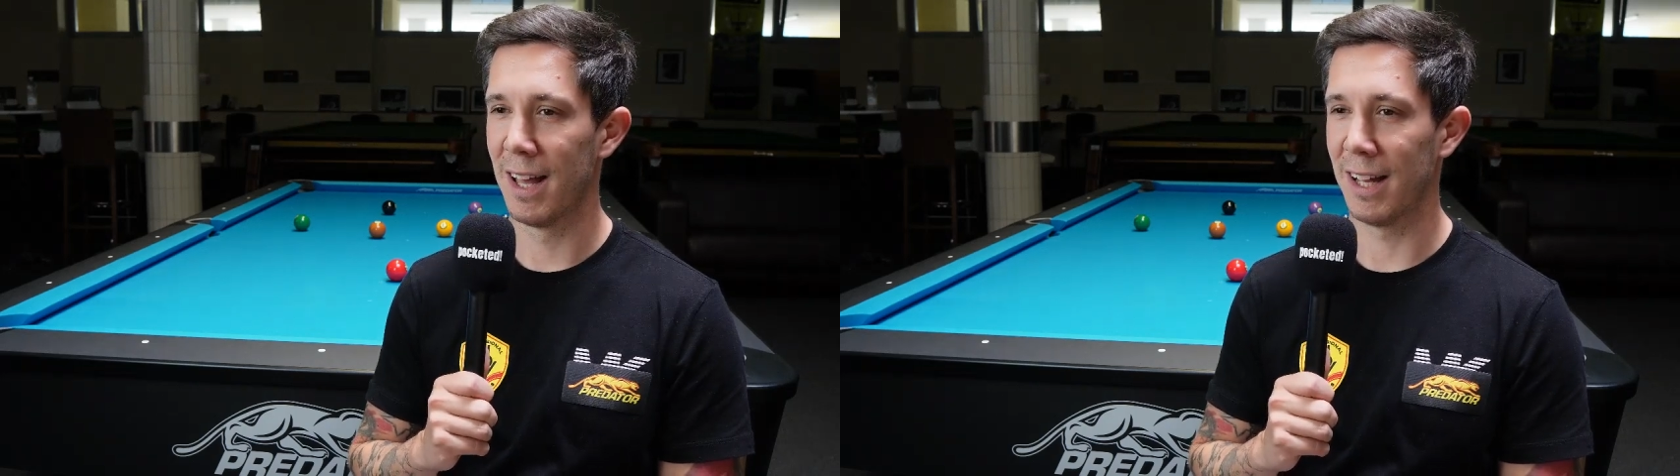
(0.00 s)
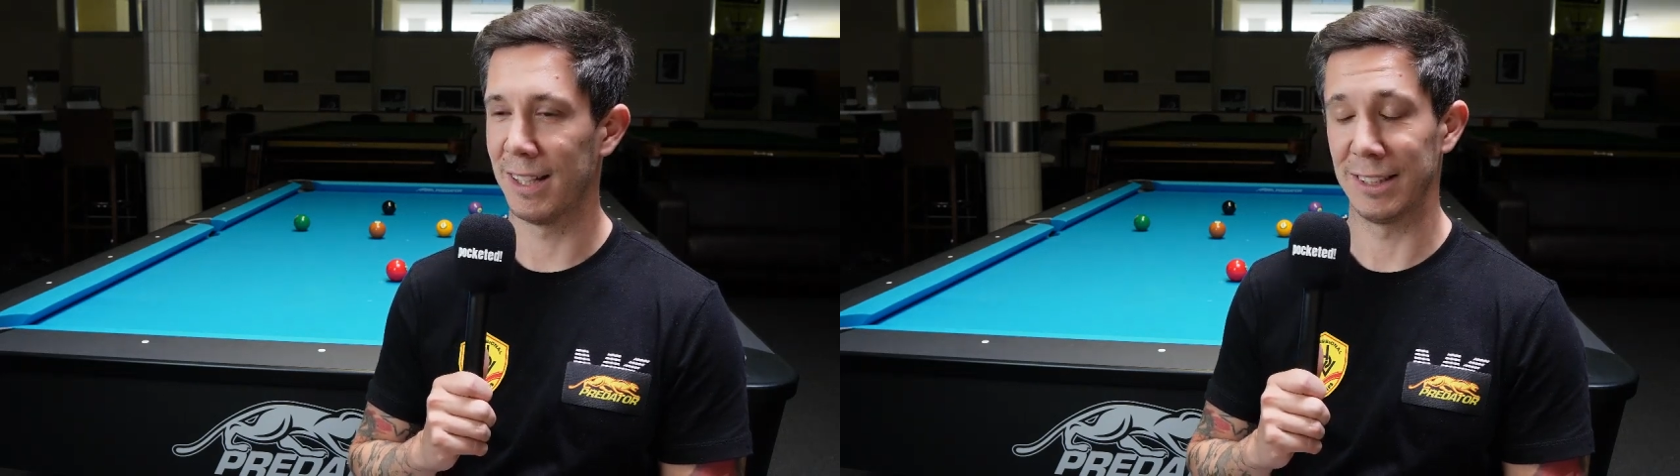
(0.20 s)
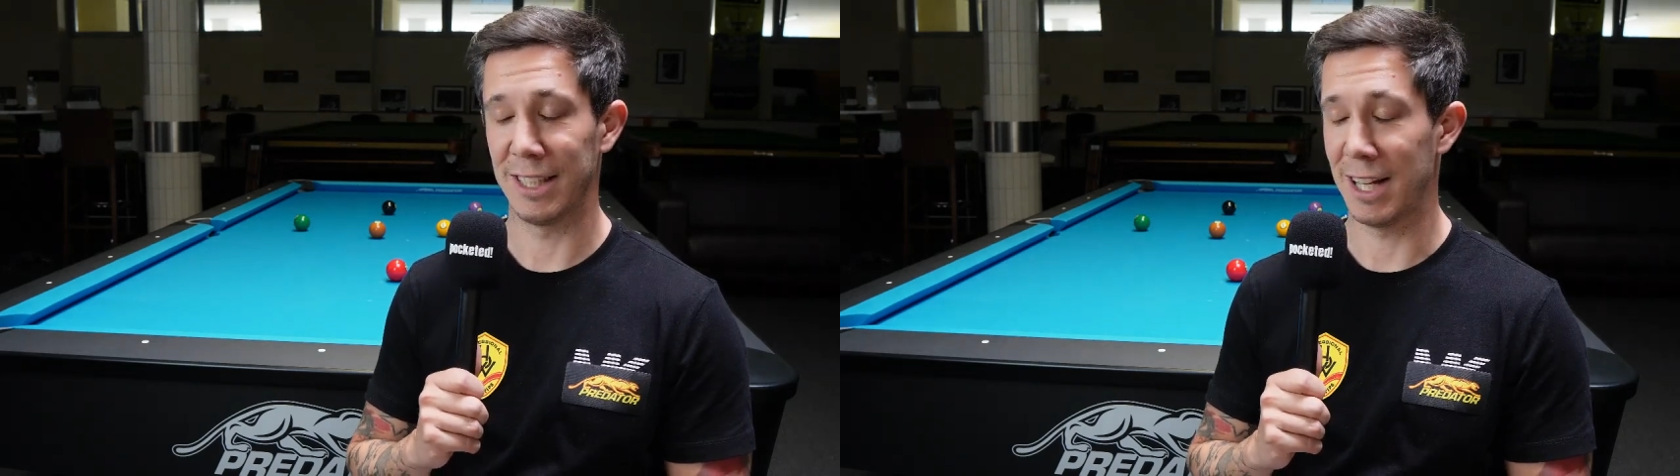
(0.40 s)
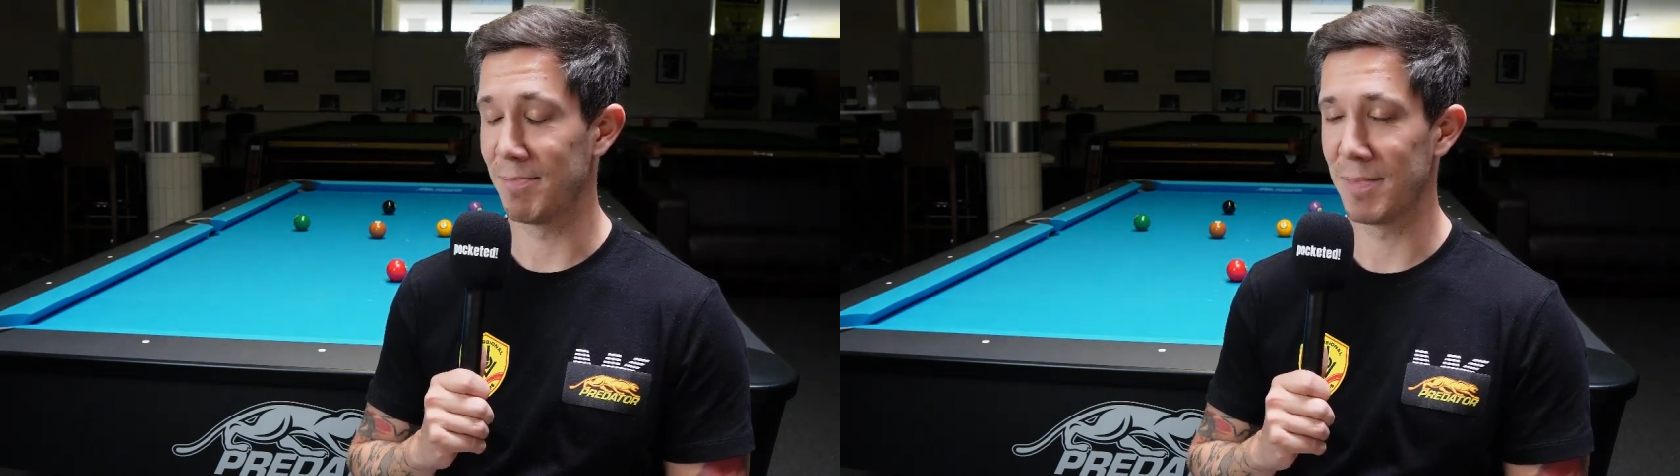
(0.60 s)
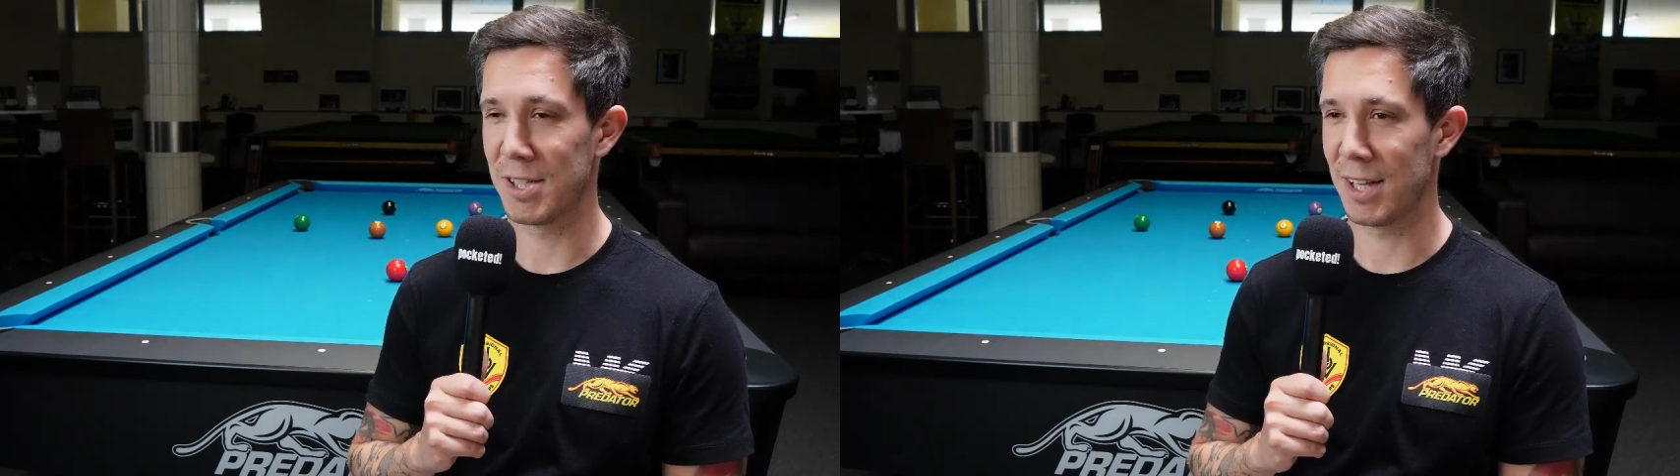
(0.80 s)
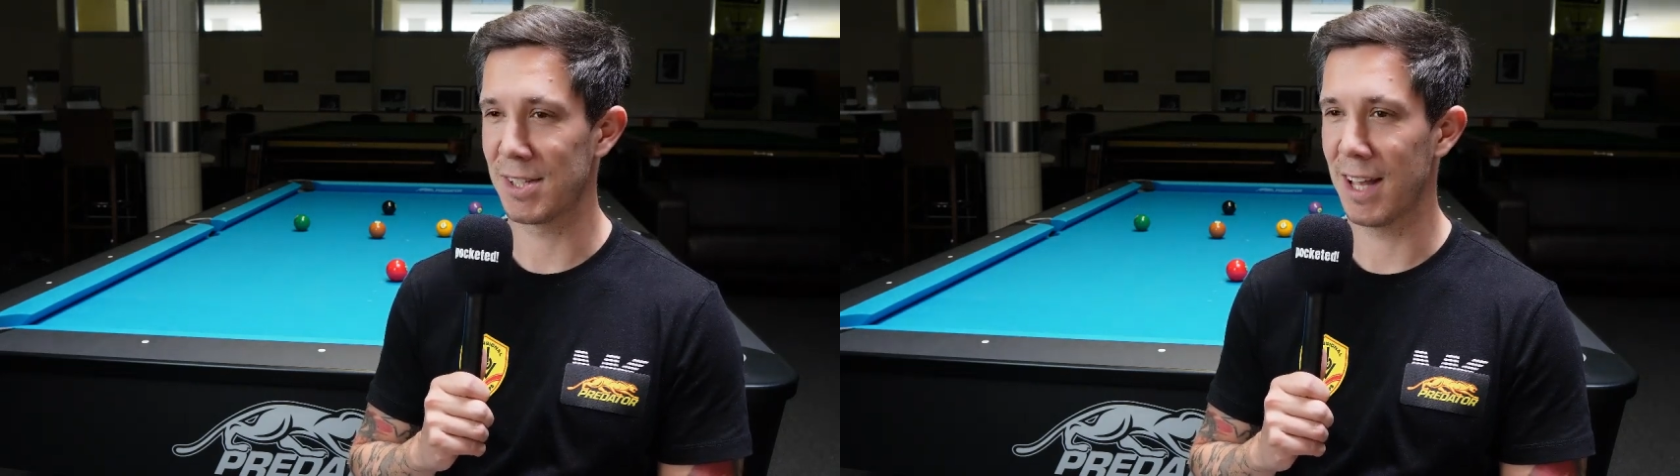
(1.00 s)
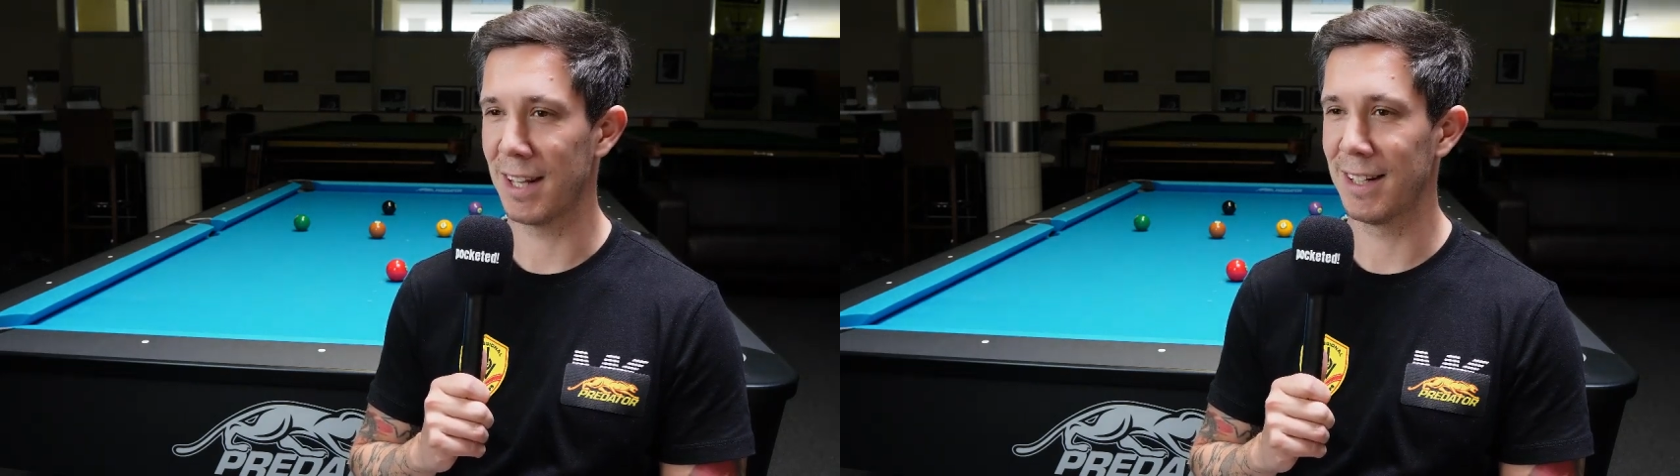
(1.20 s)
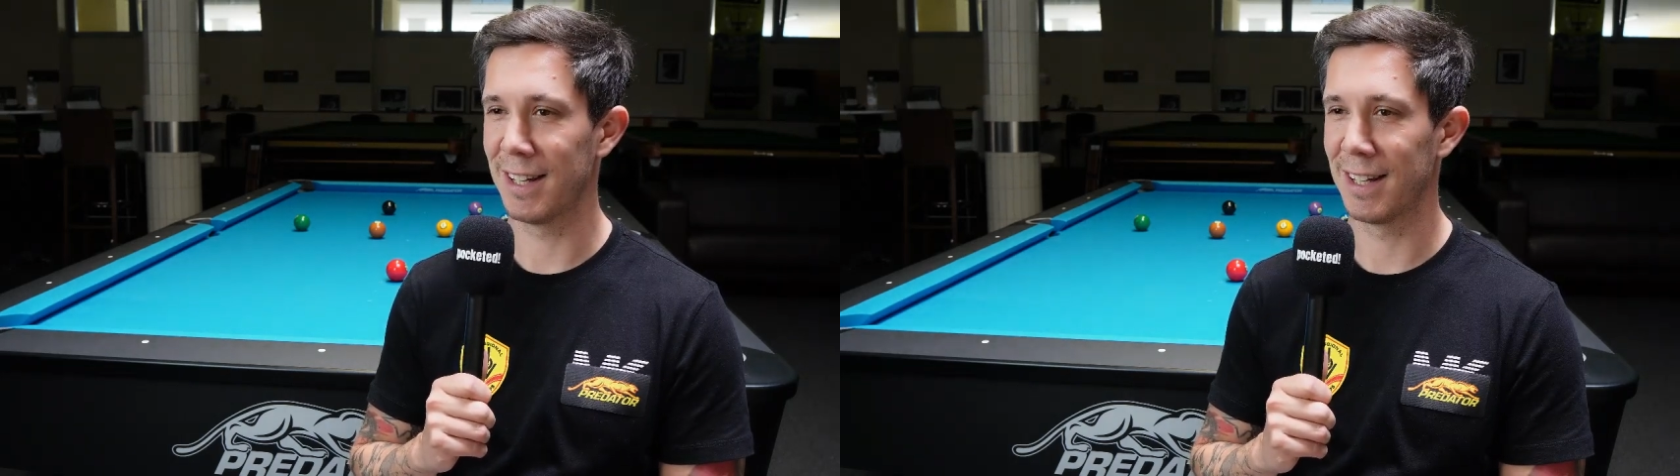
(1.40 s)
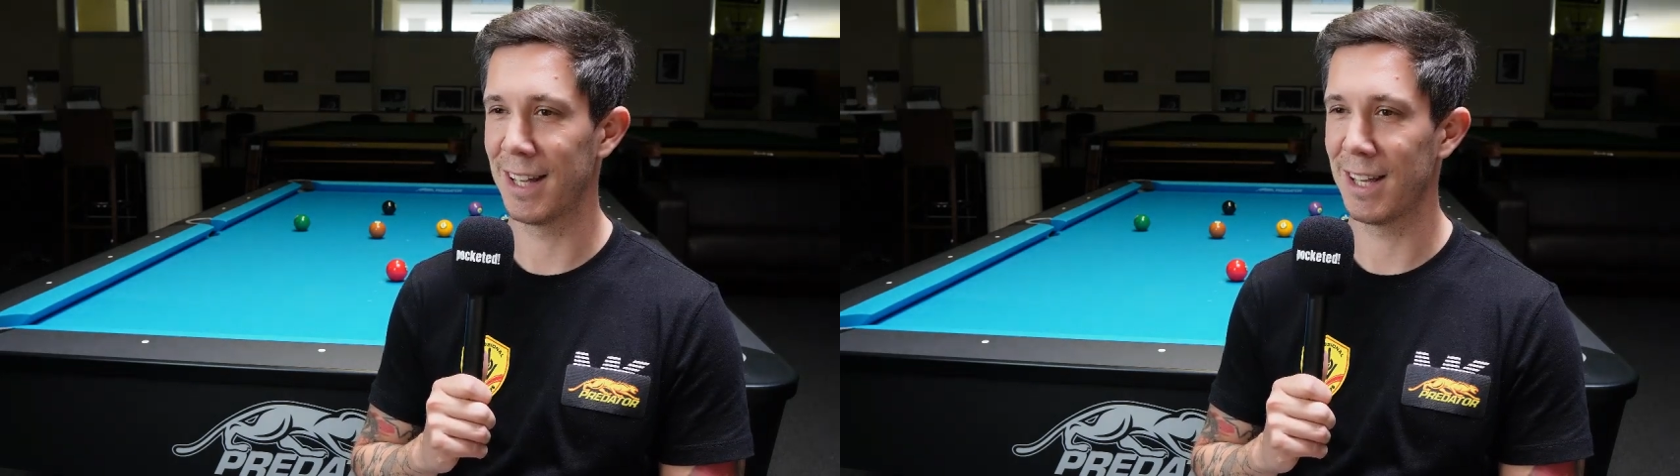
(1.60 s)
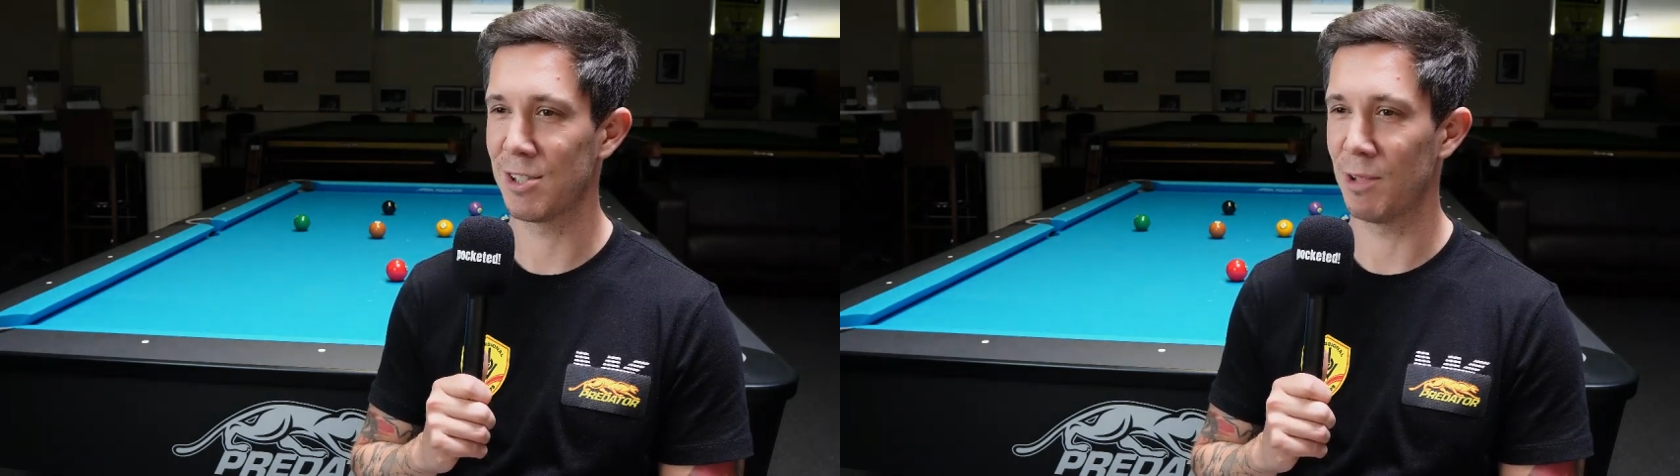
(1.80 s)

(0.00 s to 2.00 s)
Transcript: And yeah, since then, he's